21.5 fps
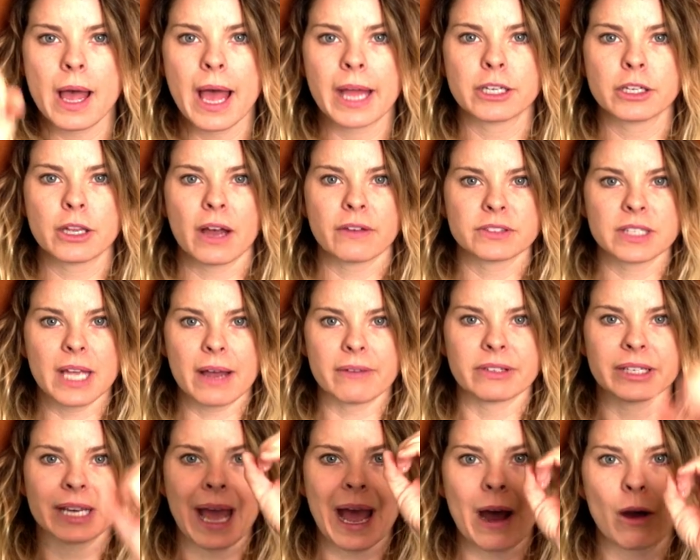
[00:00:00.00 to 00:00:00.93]
and you have to
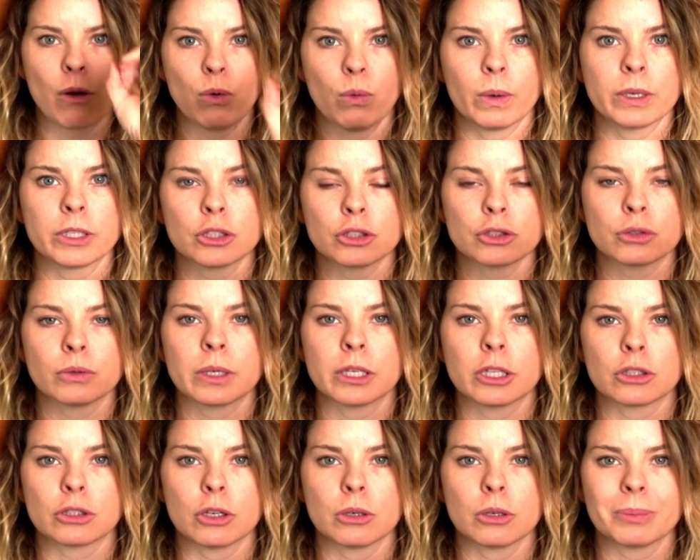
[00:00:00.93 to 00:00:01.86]
have an out when you're
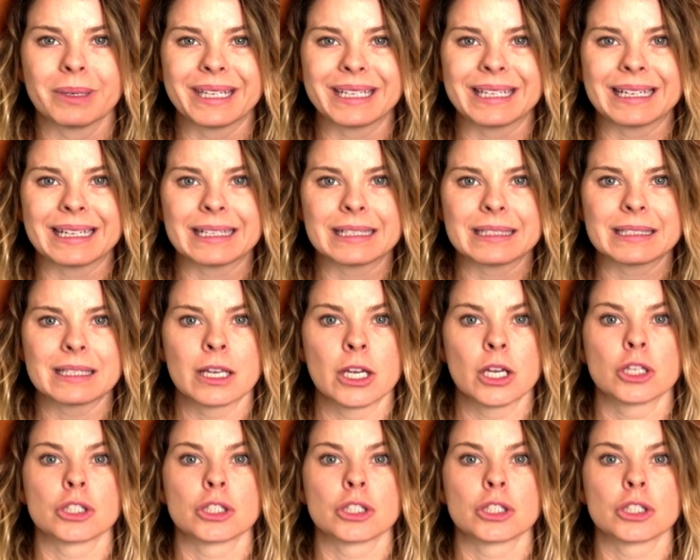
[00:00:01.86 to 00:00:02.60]
doing your obedience.